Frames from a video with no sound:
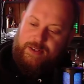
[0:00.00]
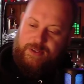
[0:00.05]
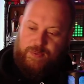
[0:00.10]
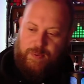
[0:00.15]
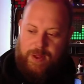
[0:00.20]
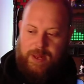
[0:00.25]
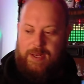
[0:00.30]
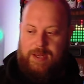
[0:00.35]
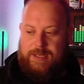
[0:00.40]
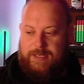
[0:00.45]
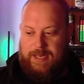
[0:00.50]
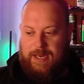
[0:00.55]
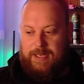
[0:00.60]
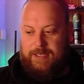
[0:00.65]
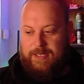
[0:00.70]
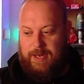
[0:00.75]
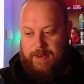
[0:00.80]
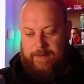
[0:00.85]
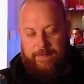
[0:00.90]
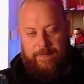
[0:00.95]
as well is
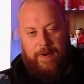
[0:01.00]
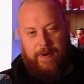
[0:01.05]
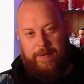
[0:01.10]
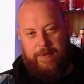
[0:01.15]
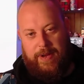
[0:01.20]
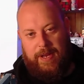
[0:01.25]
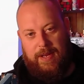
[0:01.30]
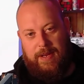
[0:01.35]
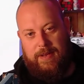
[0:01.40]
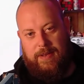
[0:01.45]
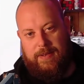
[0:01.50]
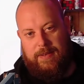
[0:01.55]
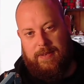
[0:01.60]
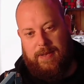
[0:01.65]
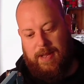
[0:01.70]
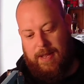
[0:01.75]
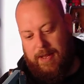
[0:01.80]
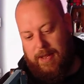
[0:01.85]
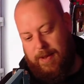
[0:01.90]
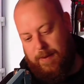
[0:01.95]
actually very
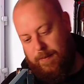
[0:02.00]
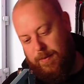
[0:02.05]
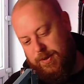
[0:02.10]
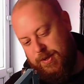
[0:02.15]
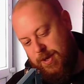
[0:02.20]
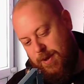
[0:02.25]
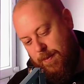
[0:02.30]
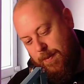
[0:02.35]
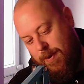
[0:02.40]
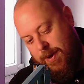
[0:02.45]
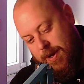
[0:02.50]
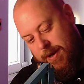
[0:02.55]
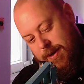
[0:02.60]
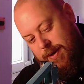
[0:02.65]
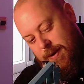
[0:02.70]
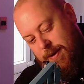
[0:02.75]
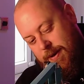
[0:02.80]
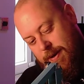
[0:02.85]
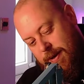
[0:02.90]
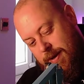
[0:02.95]
what's the word?